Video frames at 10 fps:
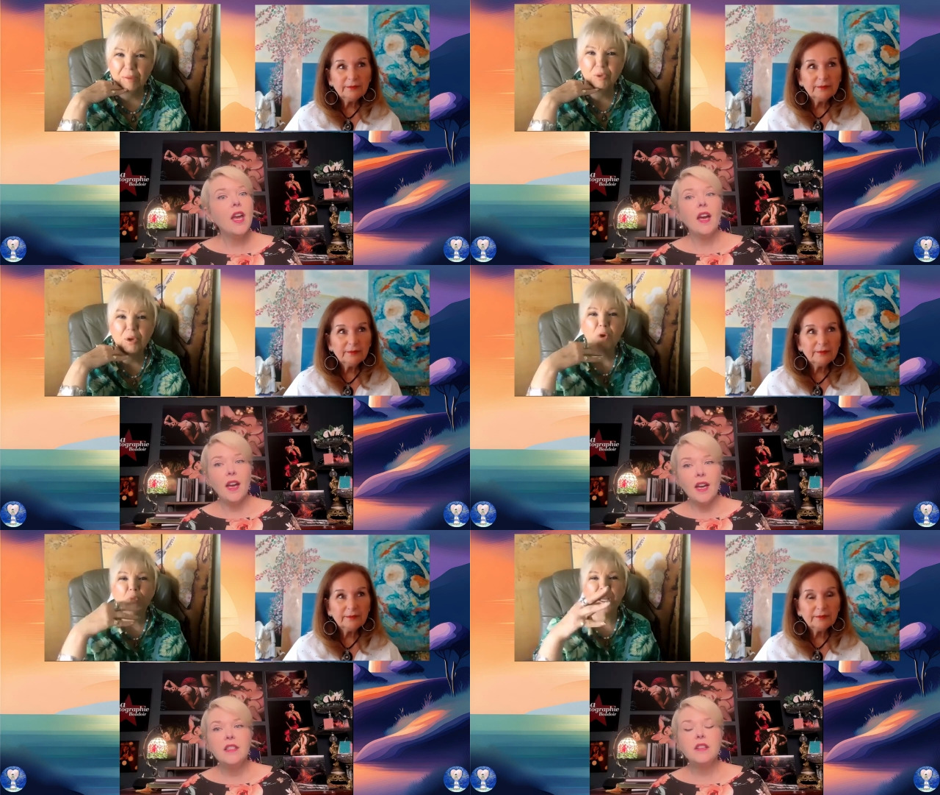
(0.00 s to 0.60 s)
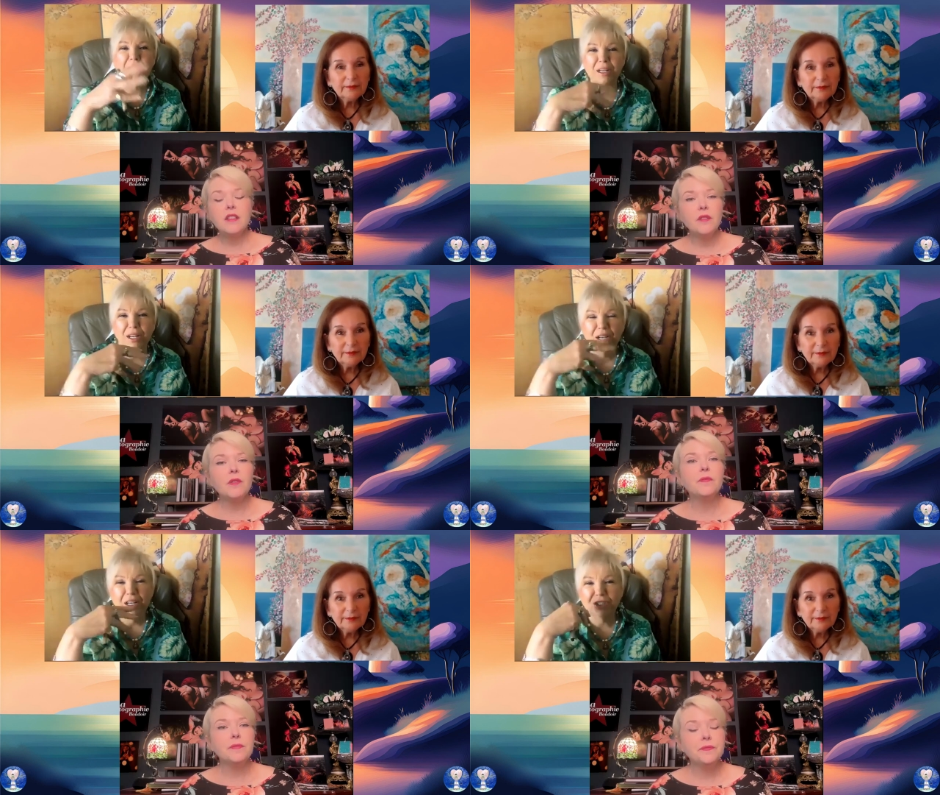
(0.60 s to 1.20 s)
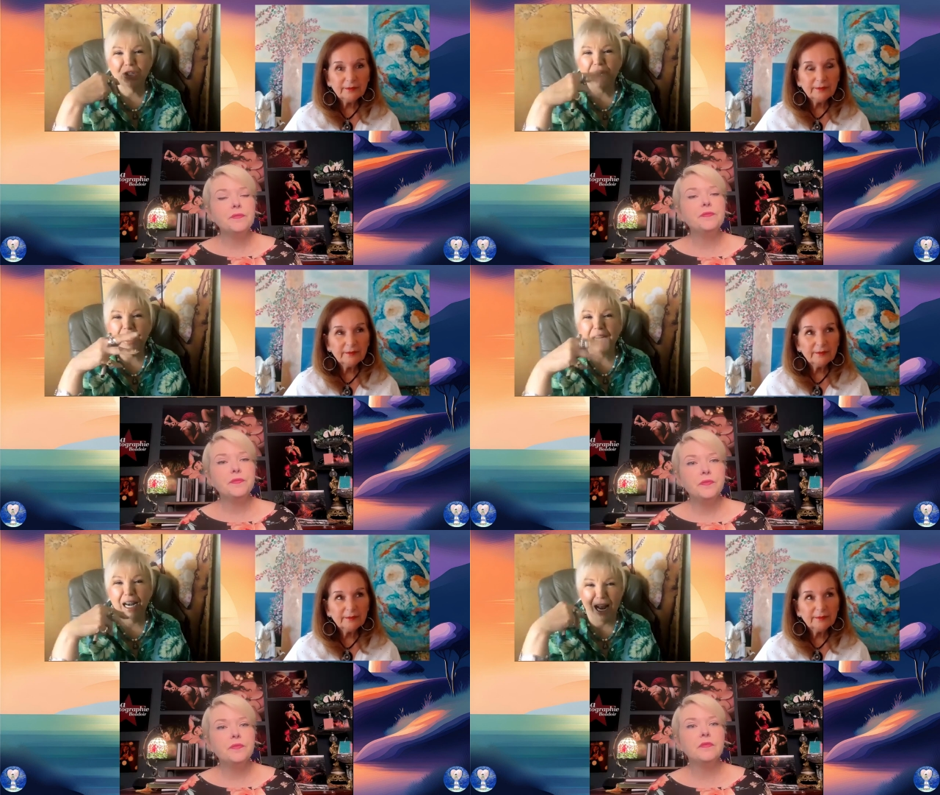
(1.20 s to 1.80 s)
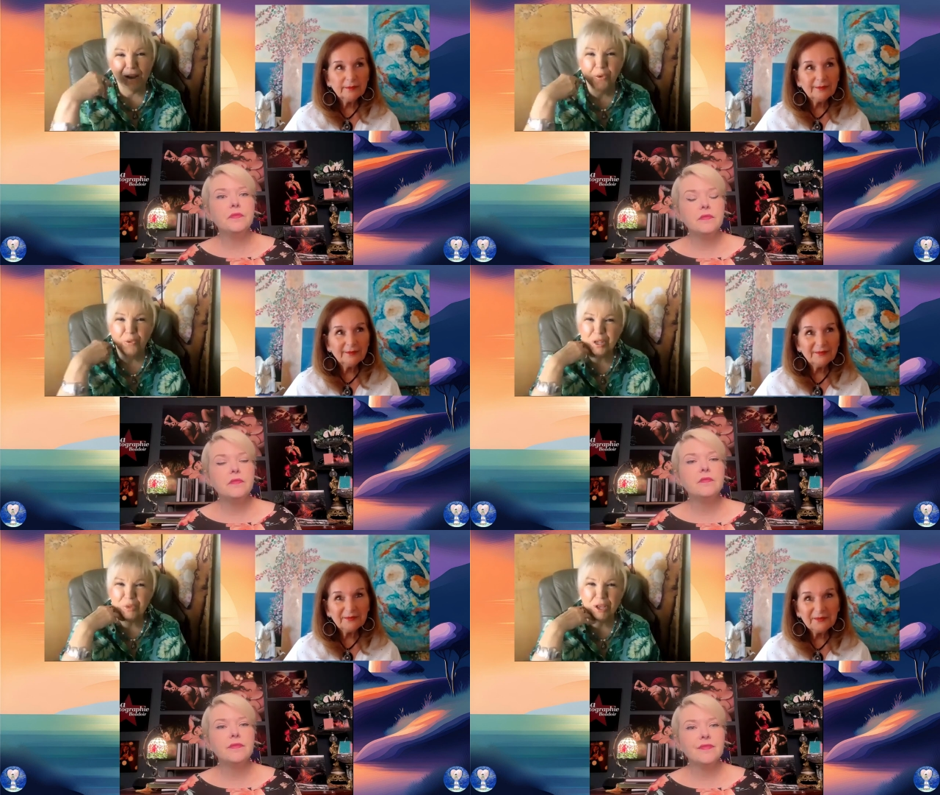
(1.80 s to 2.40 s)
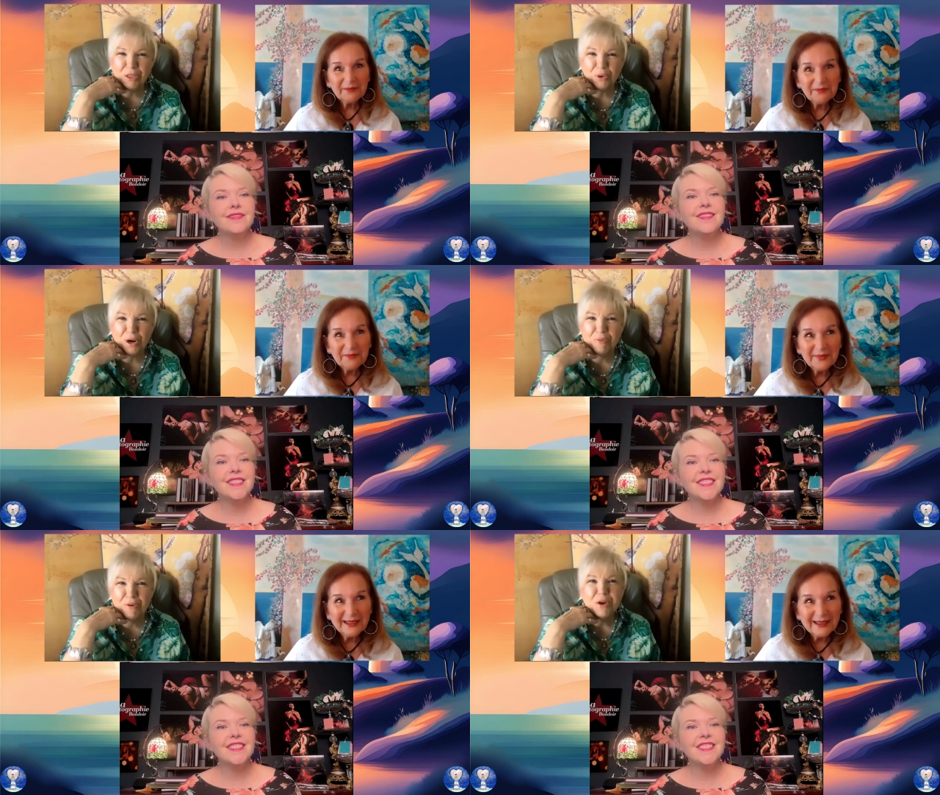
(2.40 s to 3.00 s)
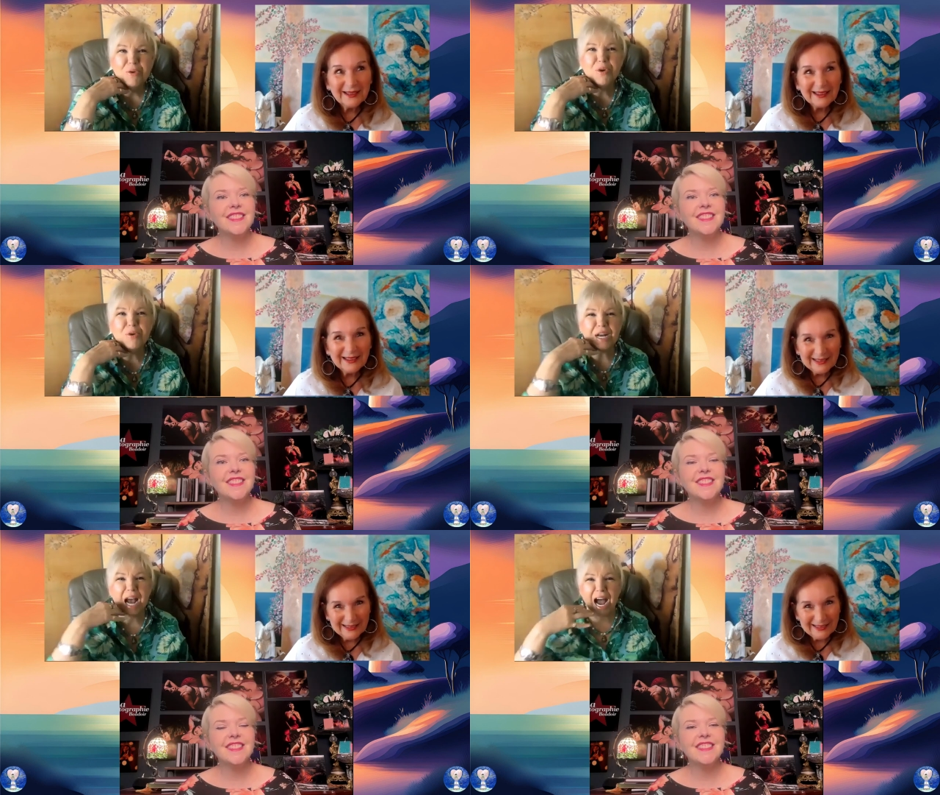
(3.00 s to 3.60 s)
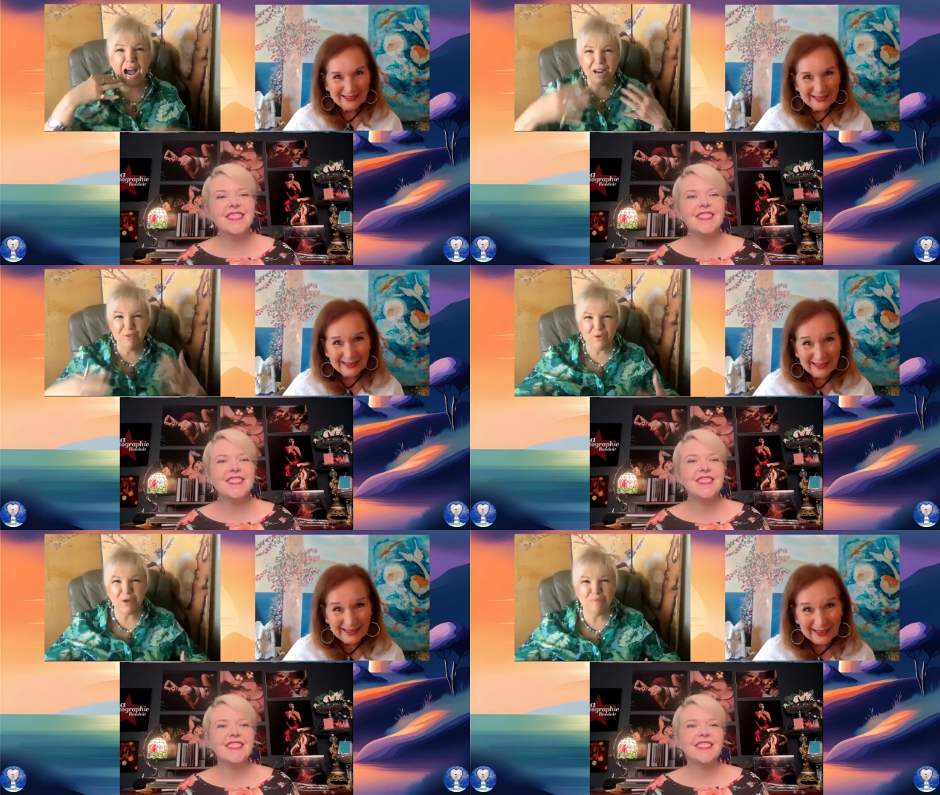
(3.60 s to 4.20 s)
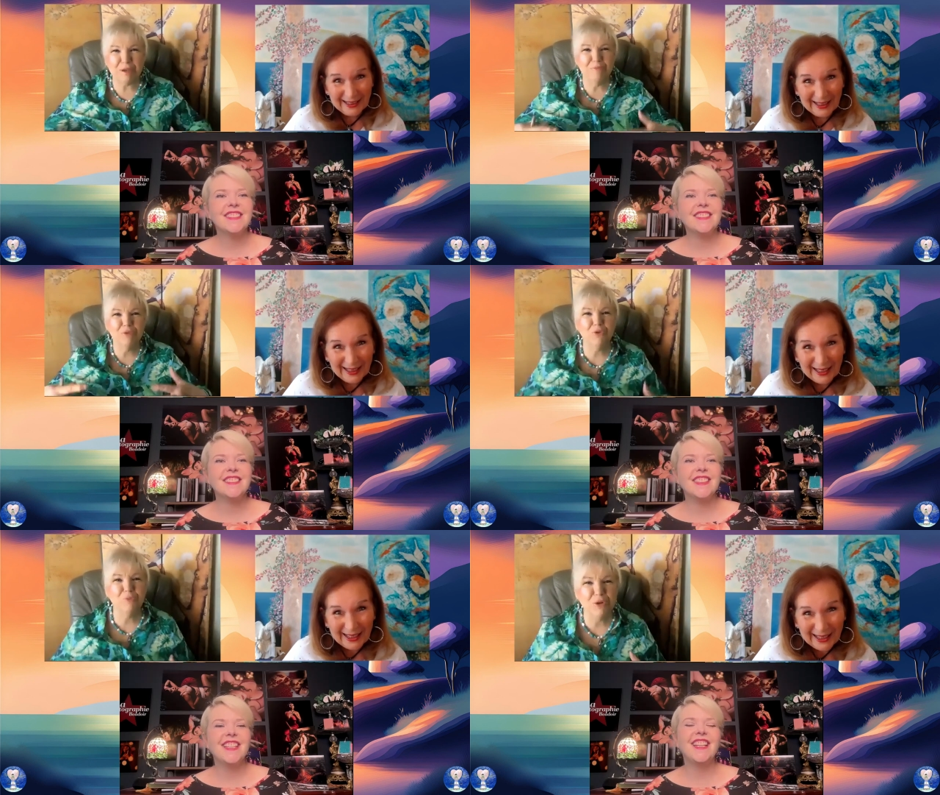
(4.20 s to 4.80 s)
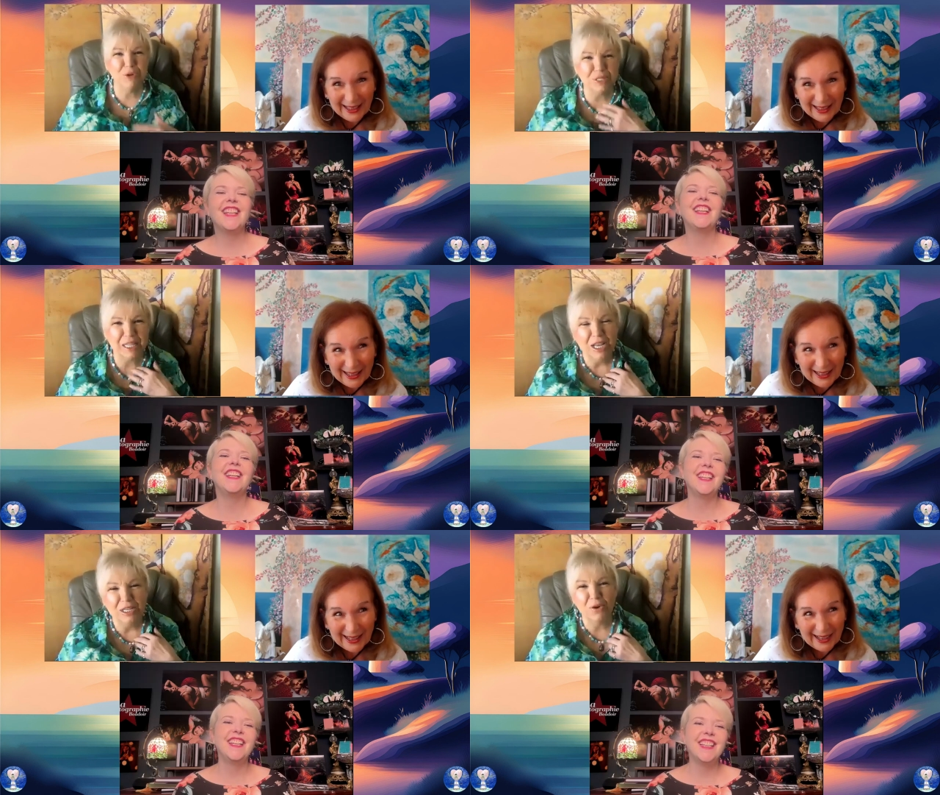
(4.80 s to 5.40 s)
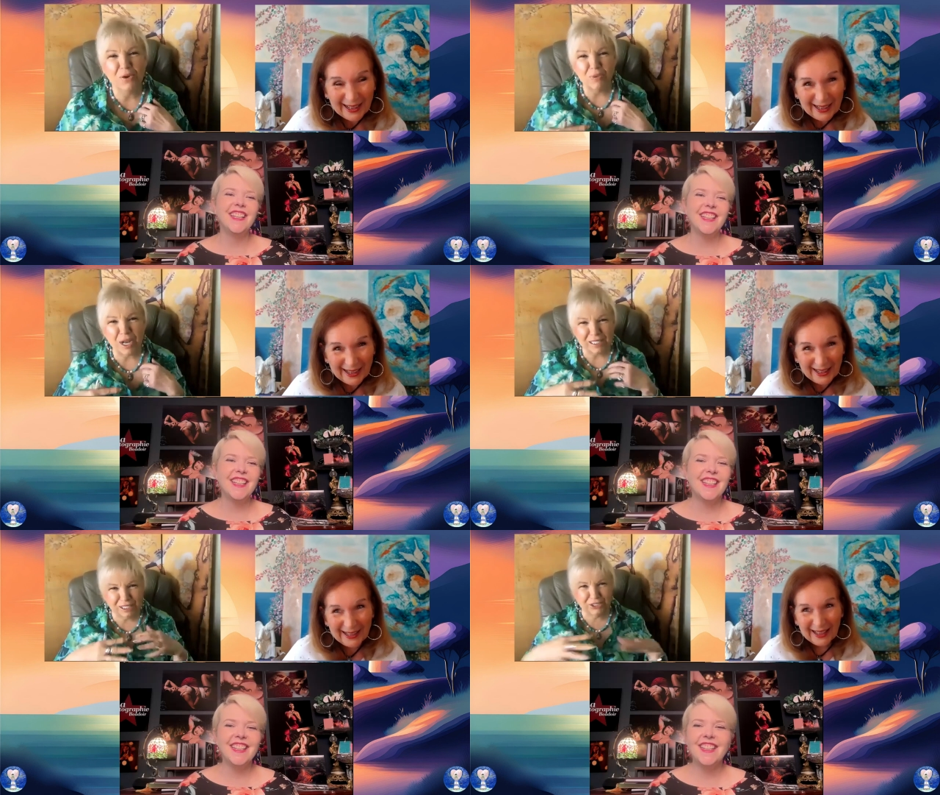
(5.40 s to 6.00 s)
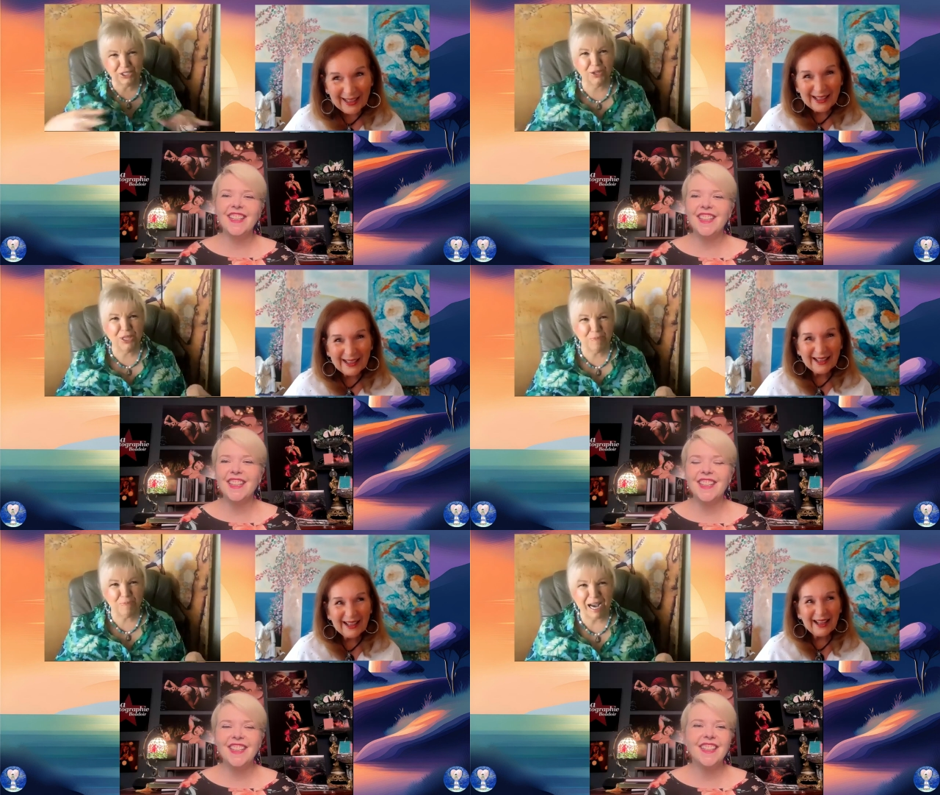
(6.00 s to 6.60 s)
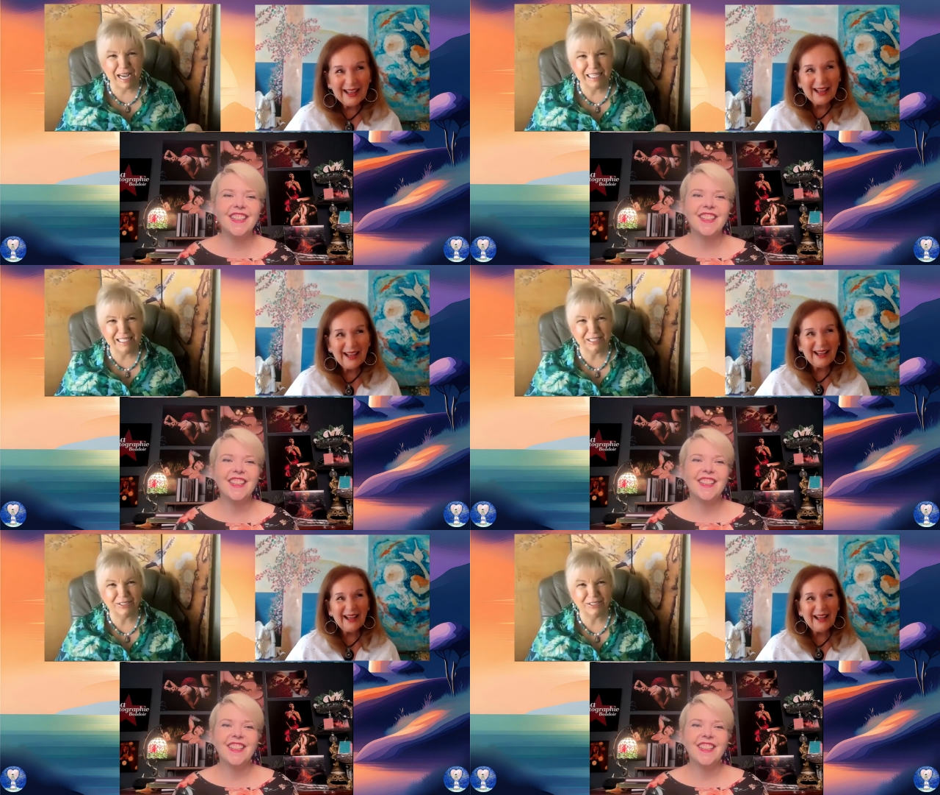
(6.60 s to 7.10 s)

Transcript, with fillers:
Speaker 1: mean I do. Joanne and I, we went through our, we went fine, we were big moo-moos. No one wants to show their bodies at